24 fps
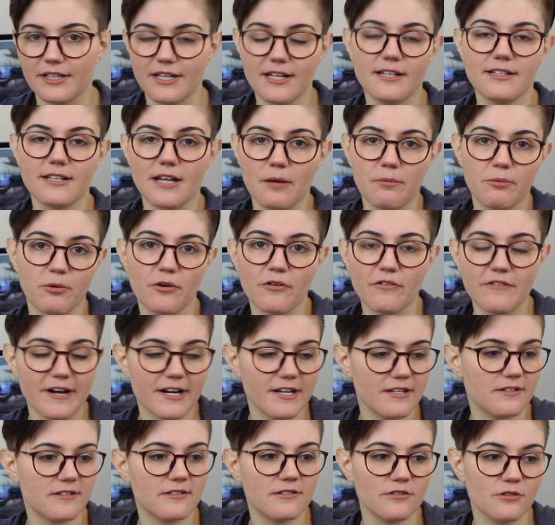think that
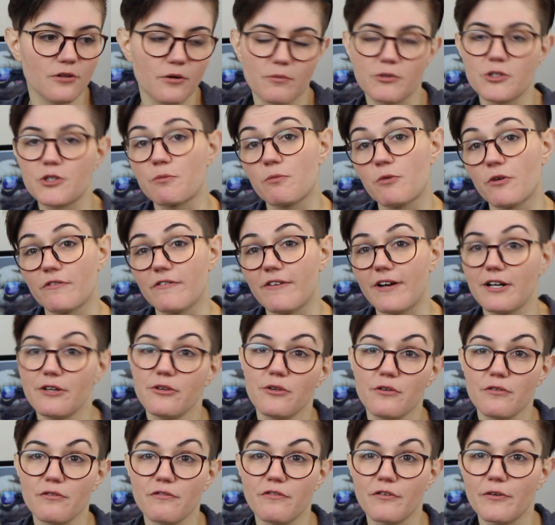provides so much more
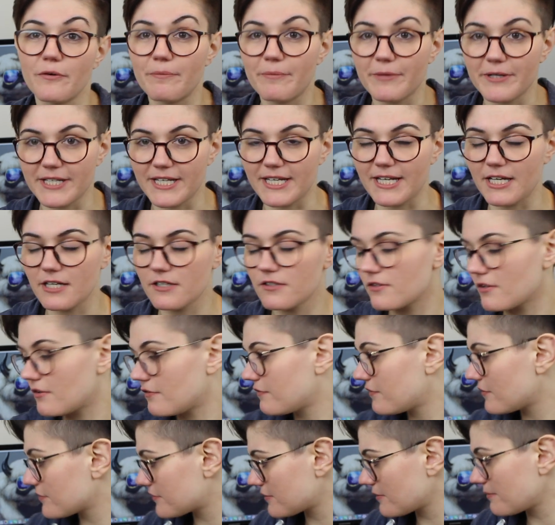value for money. So
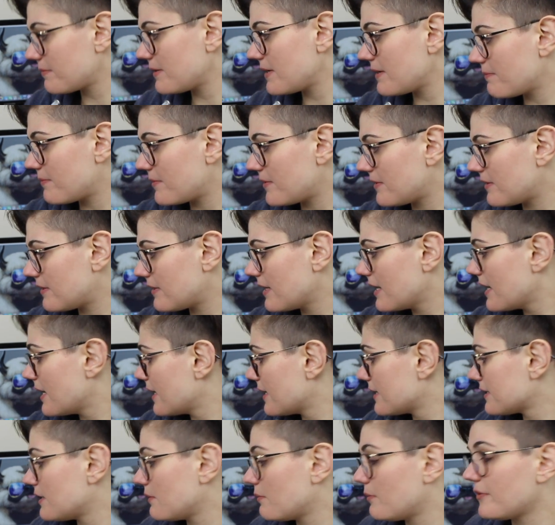for some people,
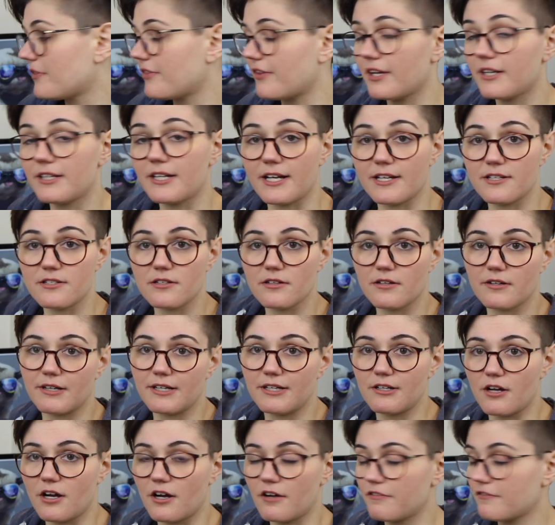they would think that it's not
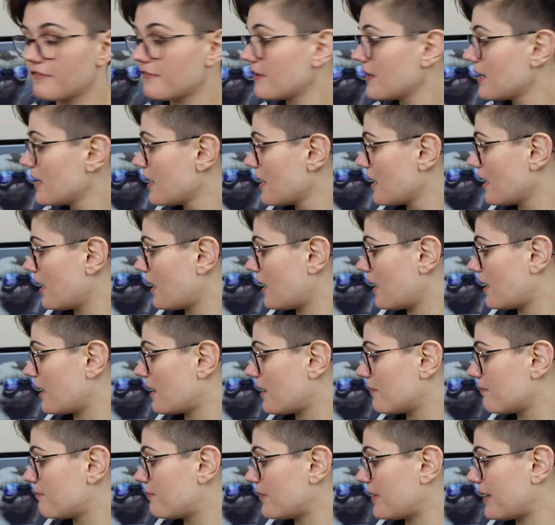enough.
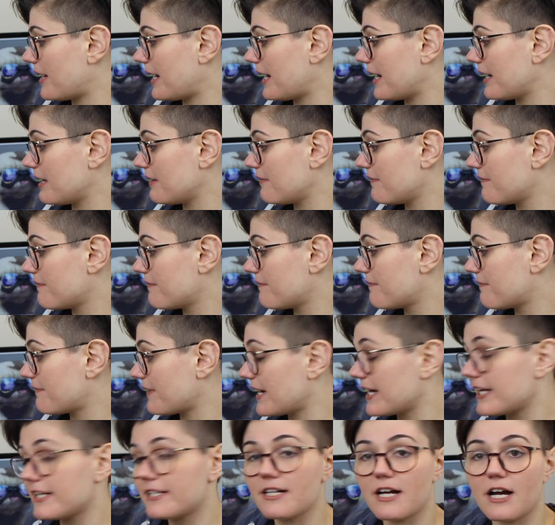But I
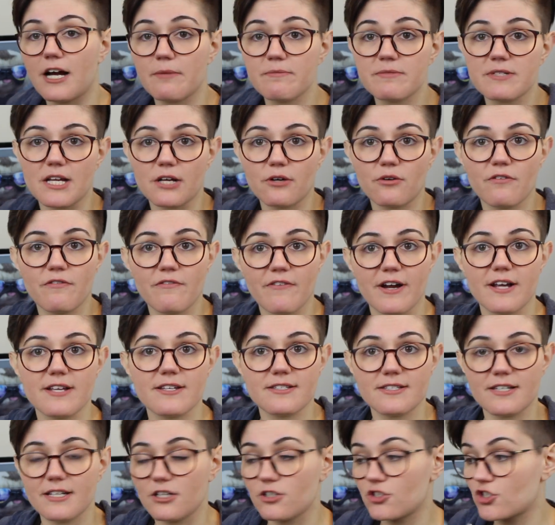find that I'm
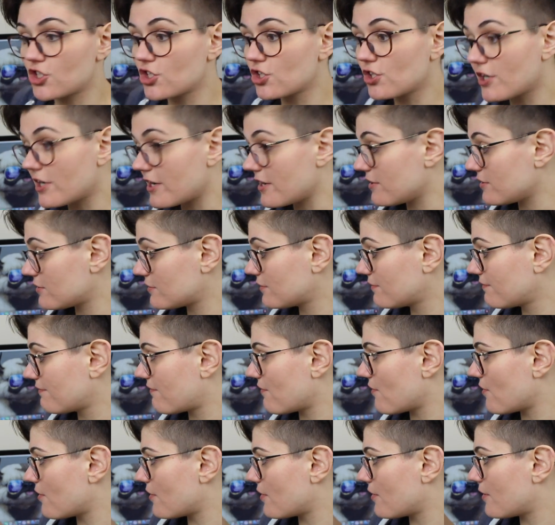sacrificing choice
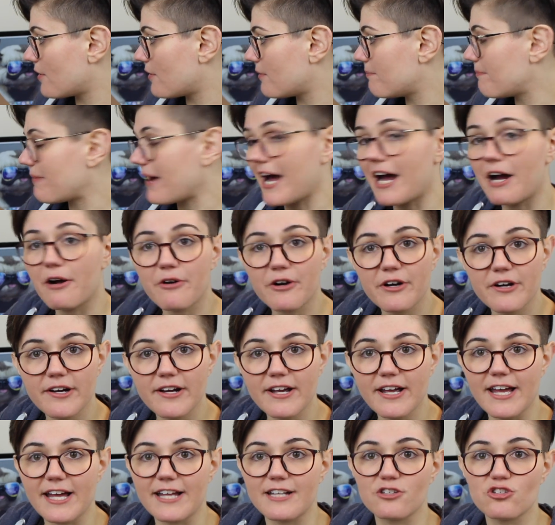for
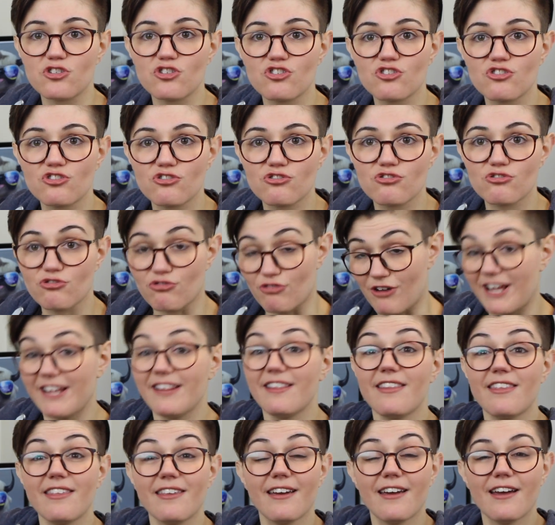power and
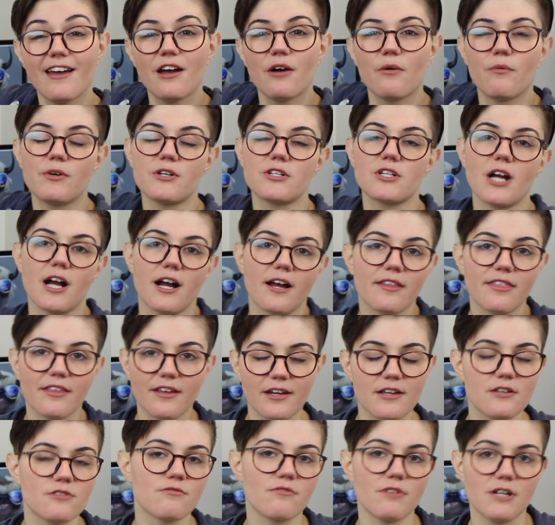strength, which I
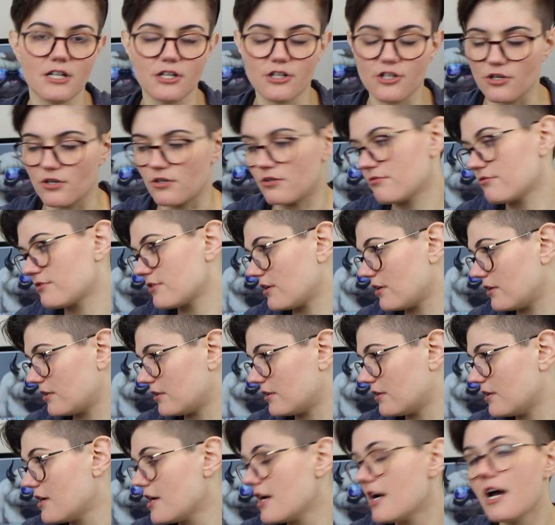think is really cool.
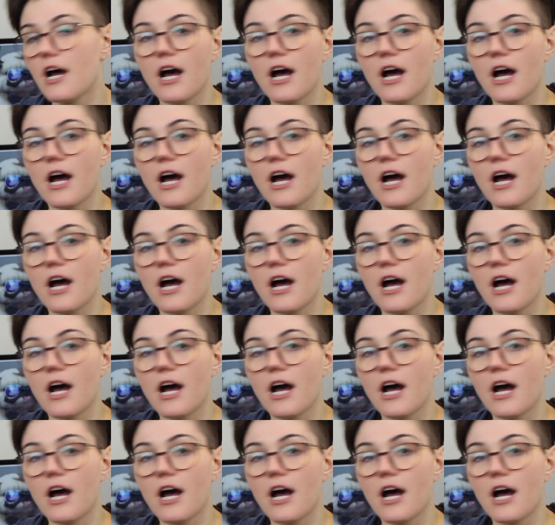So